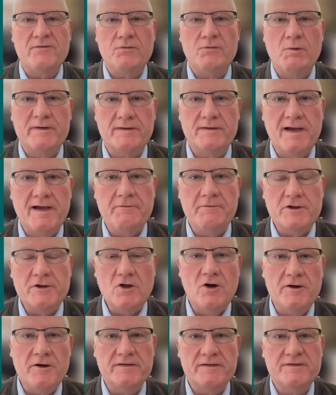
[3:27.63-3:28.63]
what I
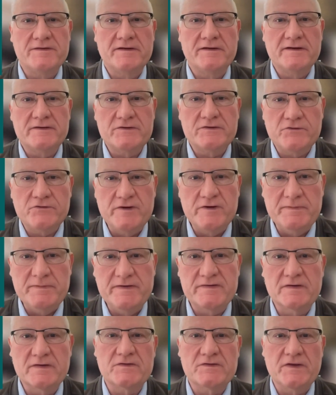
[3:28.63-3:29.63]
regard as an extremely
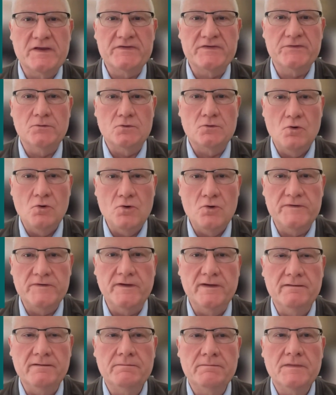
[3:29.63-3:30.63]
successful
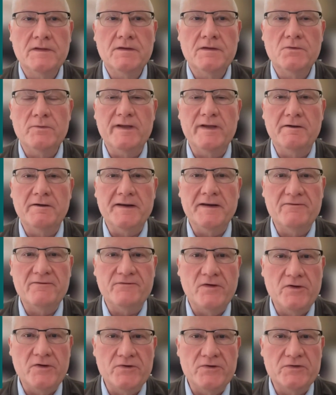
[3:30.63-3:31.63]
quarter, we are now
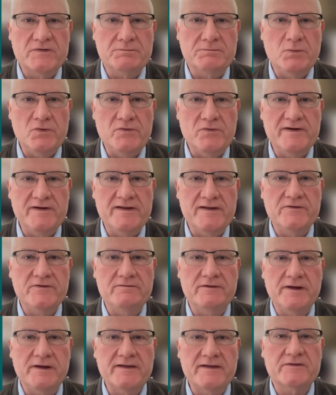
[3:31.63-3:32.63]
focused moving into
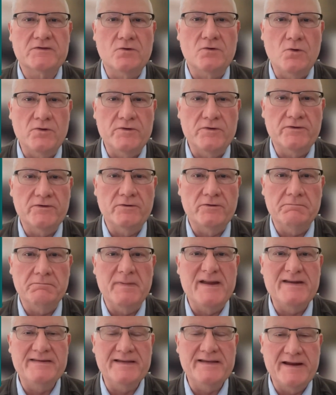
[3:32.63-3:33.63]
the next quarter on
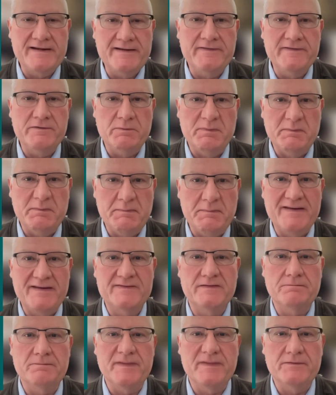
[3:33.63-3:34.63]
maintaining the
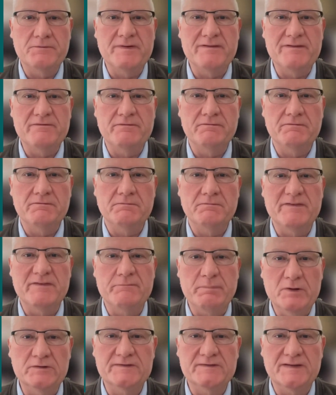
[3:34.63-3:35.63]
momentum that
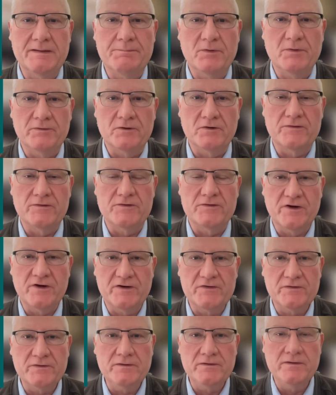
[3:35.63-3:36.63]
we've built up on
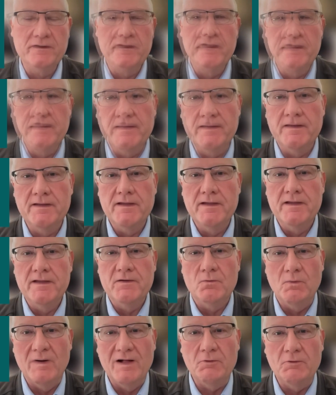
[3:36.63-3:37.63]
construction
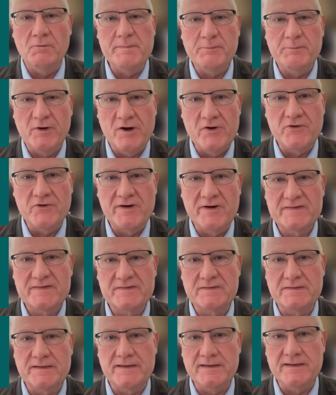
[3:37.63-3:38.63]
while we progress
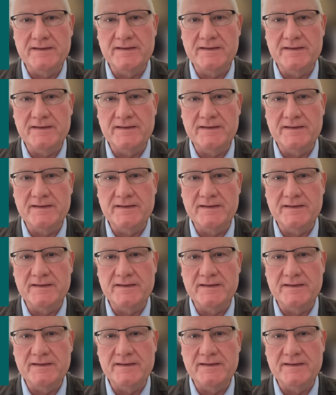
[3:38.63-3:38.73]
the